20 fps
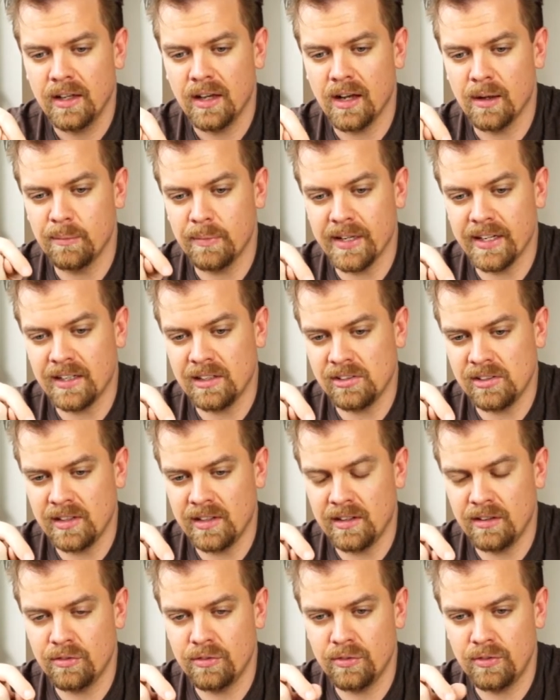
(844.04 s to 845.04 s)
Like I
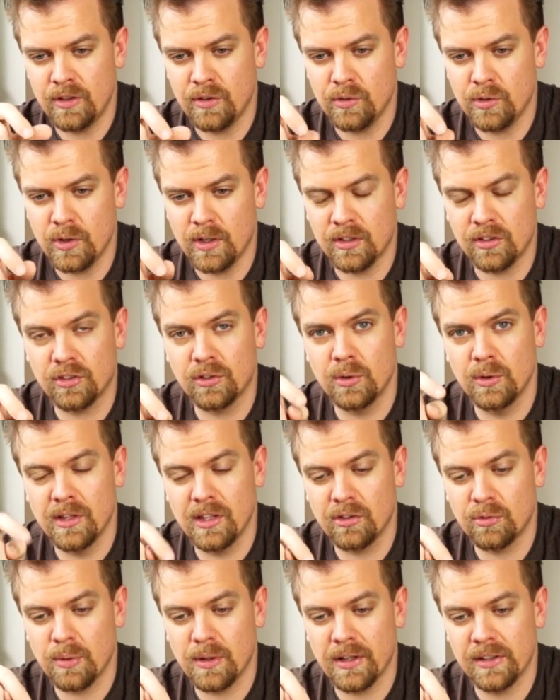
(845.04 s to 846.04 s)
said, if you unscrew
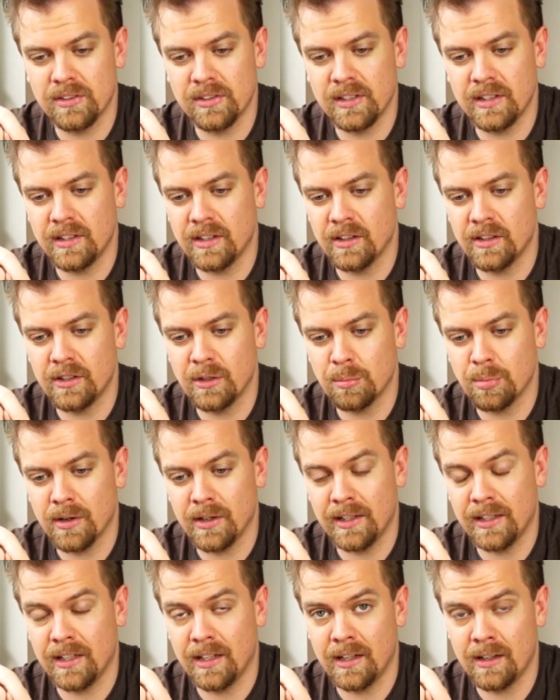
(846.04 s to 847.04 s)
this while it's in here, you're
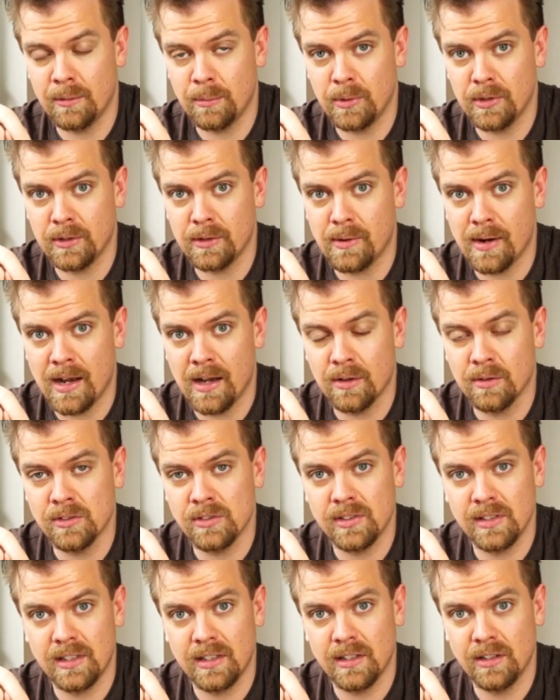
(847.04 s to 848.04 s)
probably gonna end up with
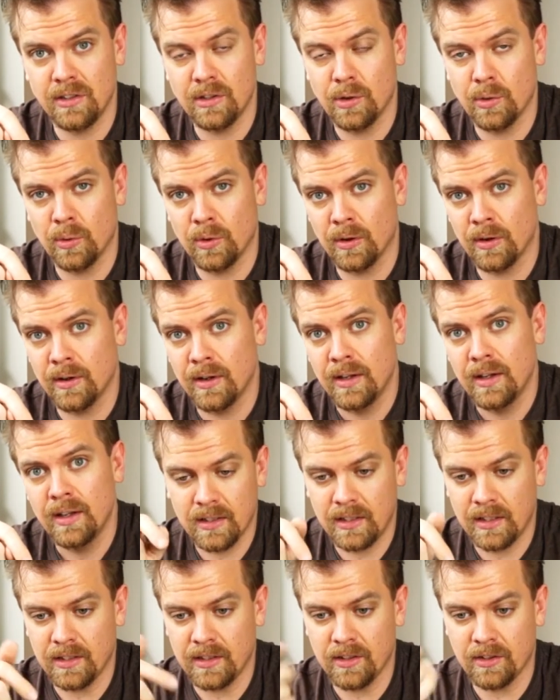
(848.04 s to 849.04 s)
grounds in
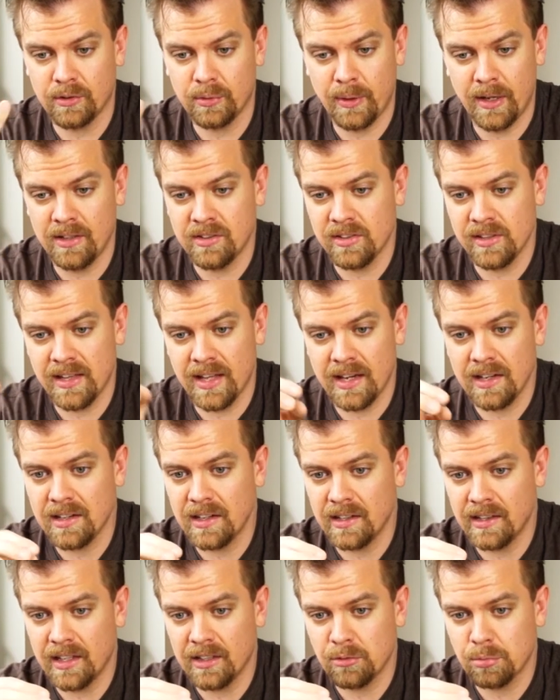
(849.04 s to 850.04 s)
the threads of that,
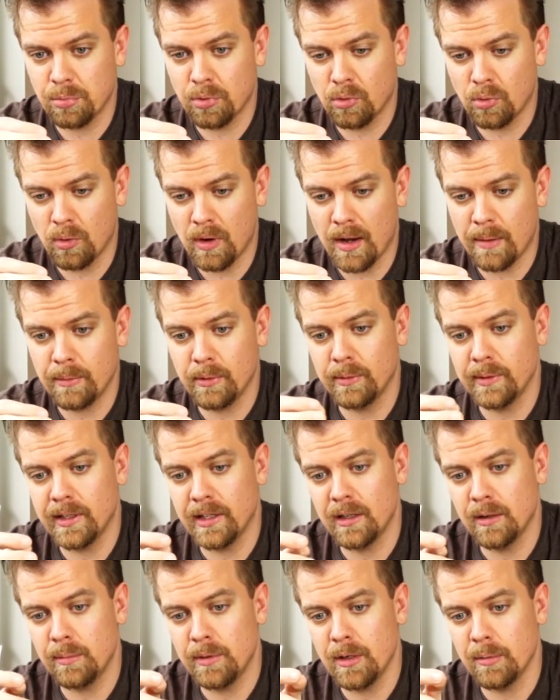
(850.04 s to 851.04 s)
and that's probably
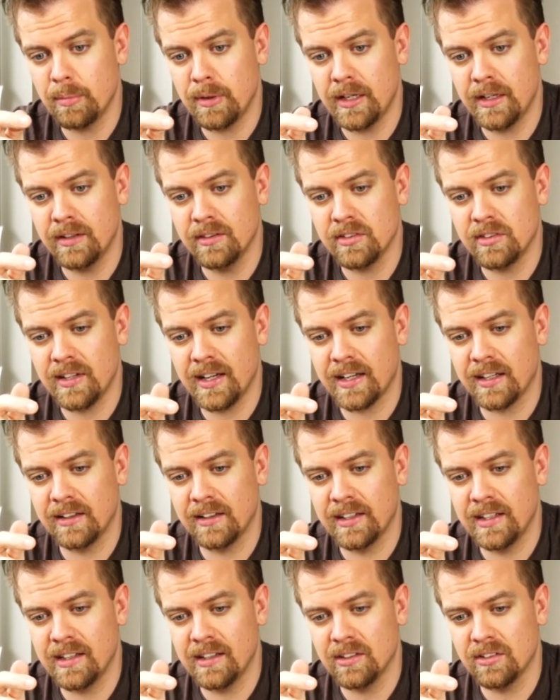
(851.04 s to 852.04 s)
gonna be a pain.
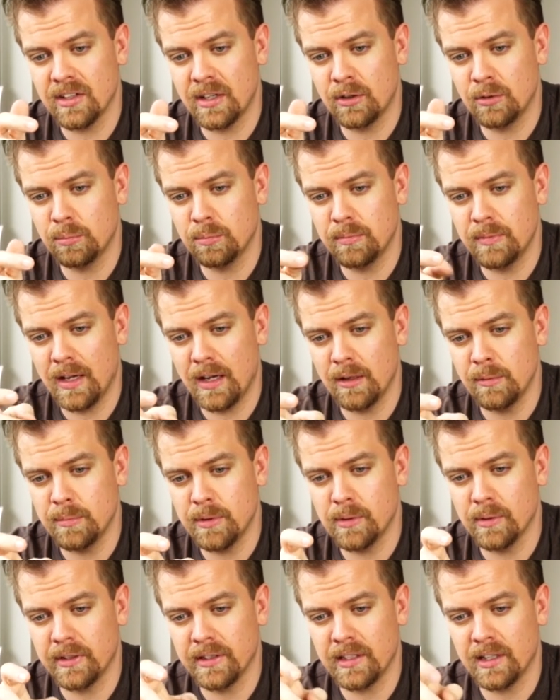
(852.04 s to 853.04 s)
Secondly, is I'd
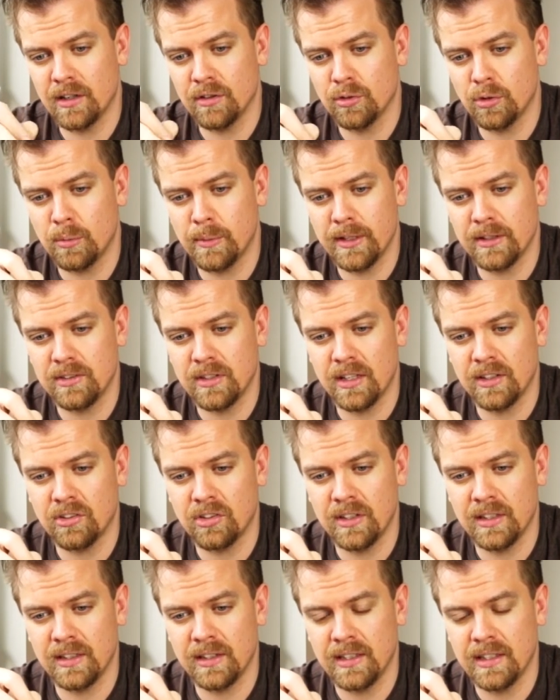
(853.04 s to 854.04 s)
be really careful about
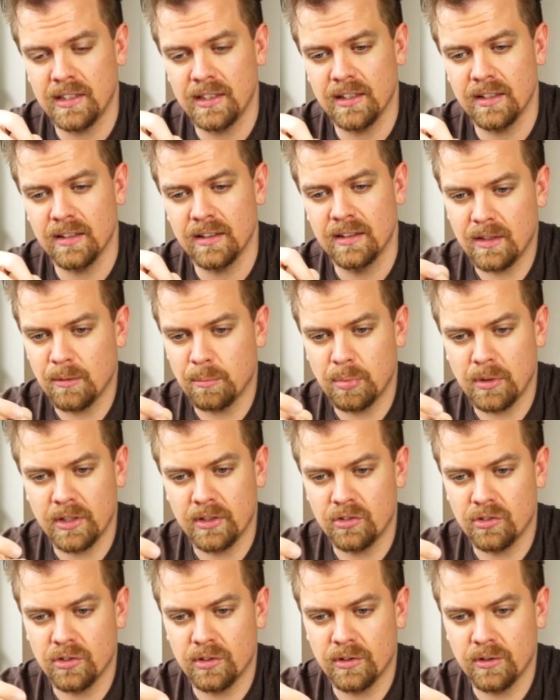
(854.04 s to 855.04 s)
touching the
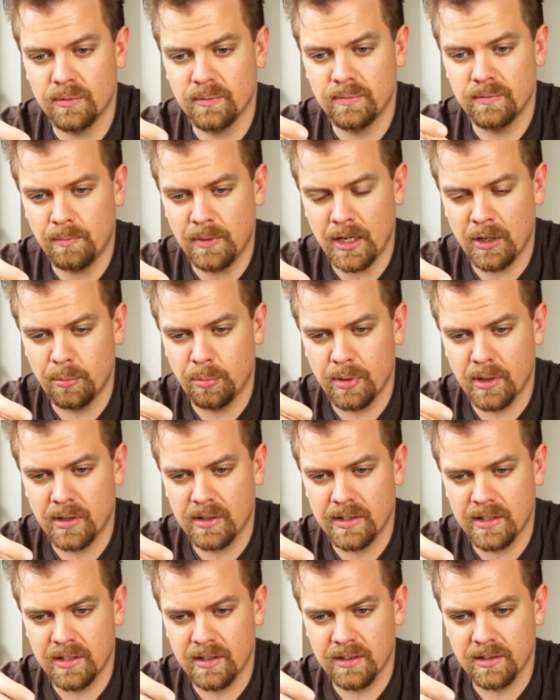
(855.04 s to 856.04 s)
plunger metal
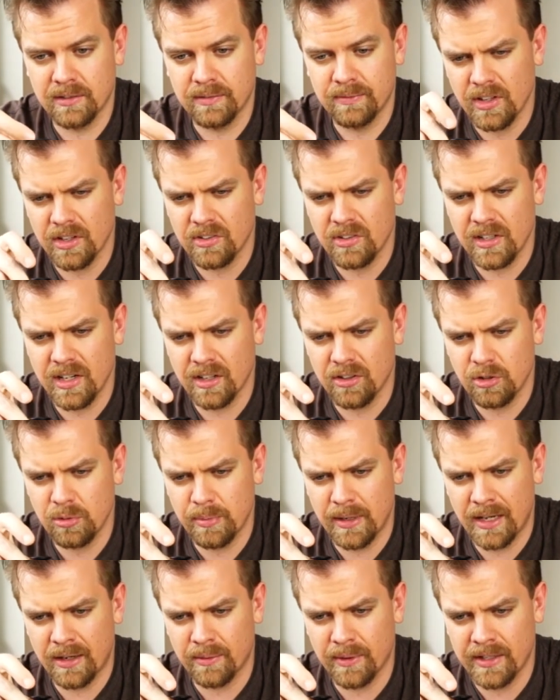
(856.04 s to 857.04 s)
part here. It's actually not too
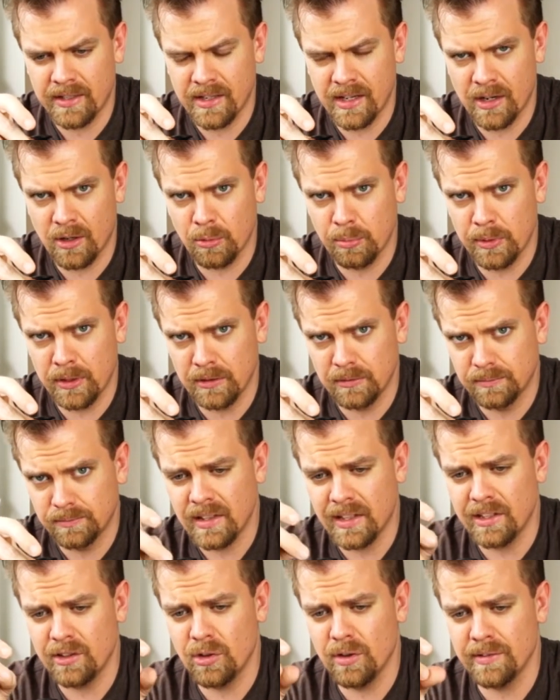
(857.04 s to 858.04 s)
bad right now,
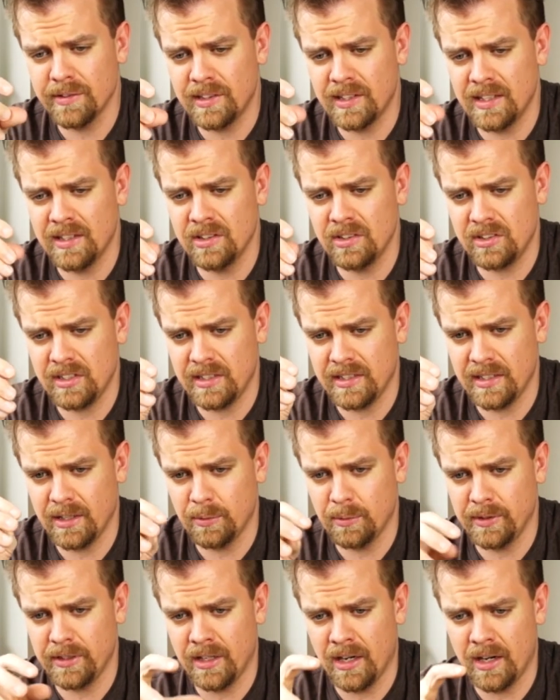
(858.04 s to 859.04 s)
but they do have a tendency to
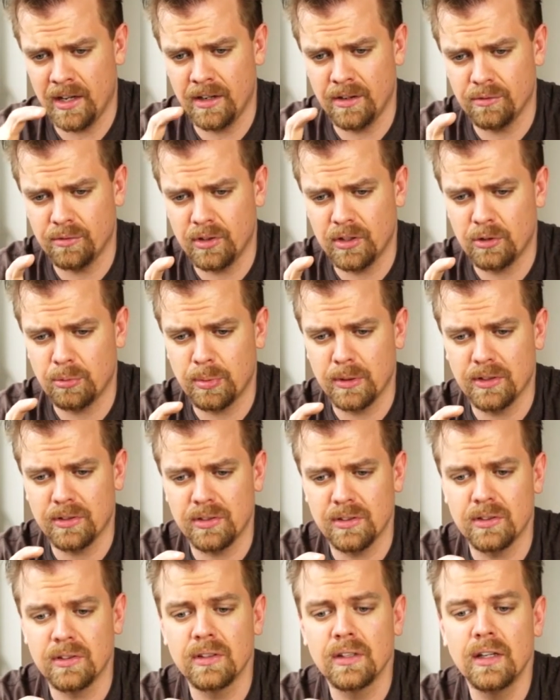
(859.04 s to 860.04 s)
get really hot on French
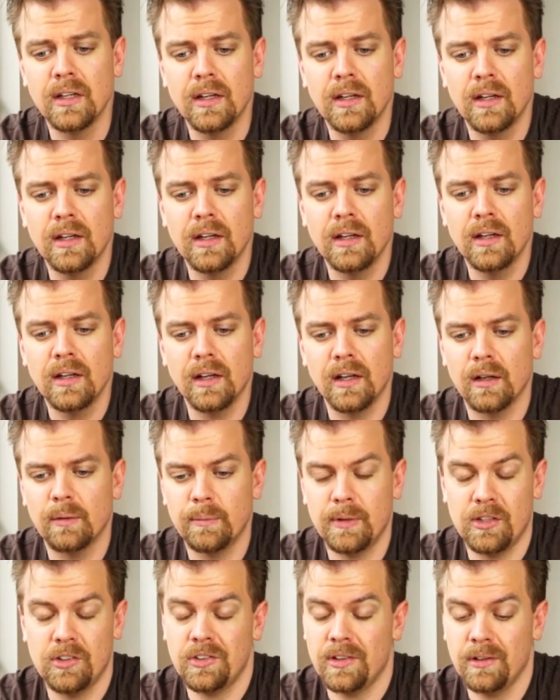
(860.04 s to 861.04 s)
presses
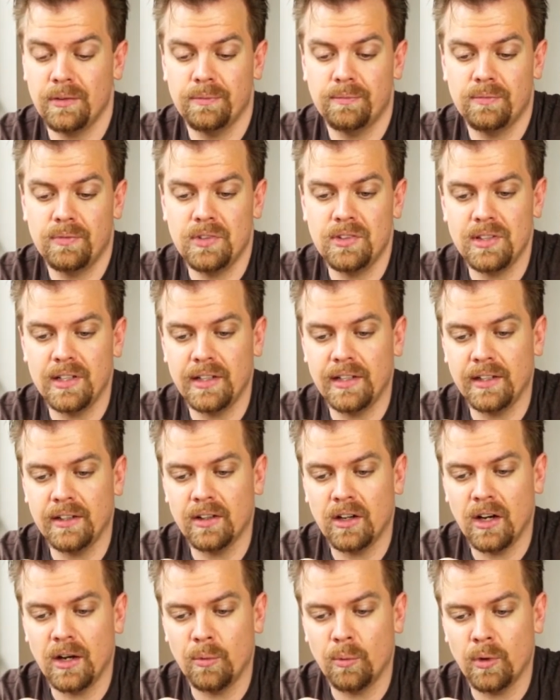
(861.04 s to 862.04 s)
as they're sitting in
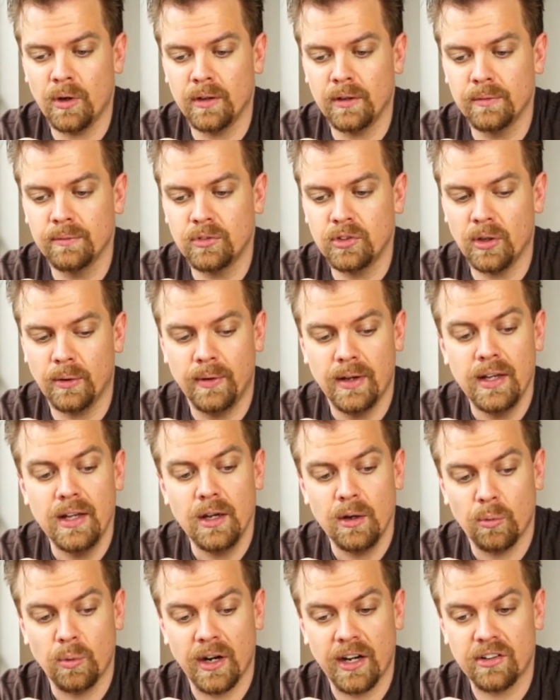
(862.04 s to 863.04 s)
hot water. So
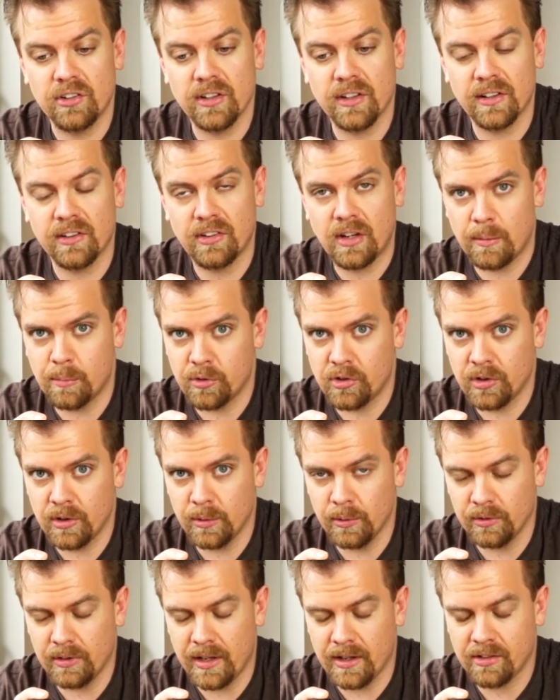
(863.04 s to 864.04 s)
when I took the temperature,
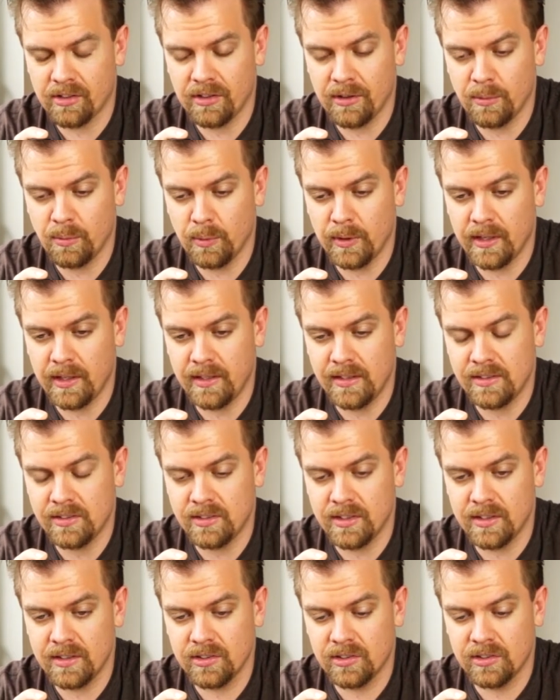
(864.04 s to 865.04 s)
it was actually
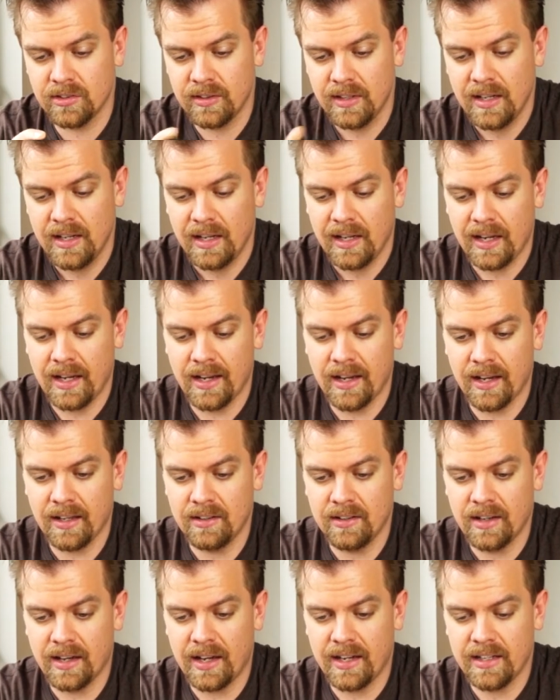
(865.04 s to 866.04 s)
186,
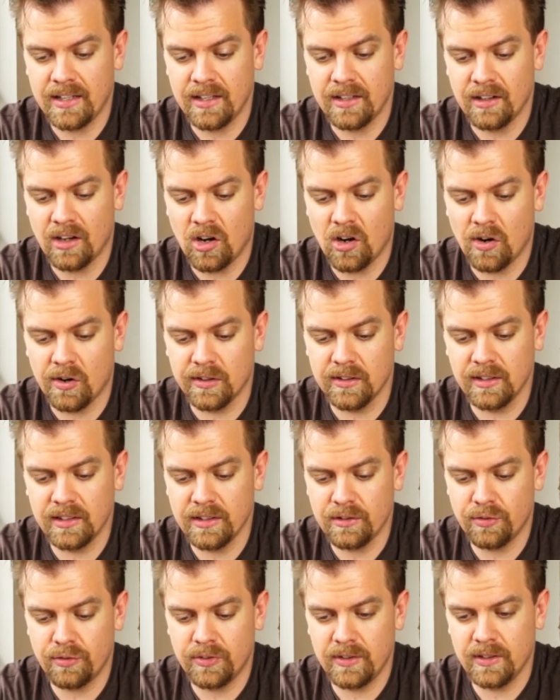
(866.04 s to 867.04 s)
and I can
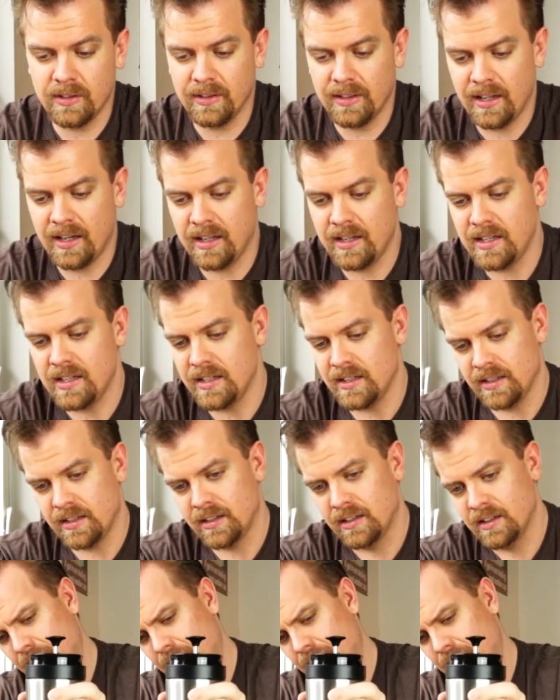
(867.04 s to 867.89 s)
hardly feel any,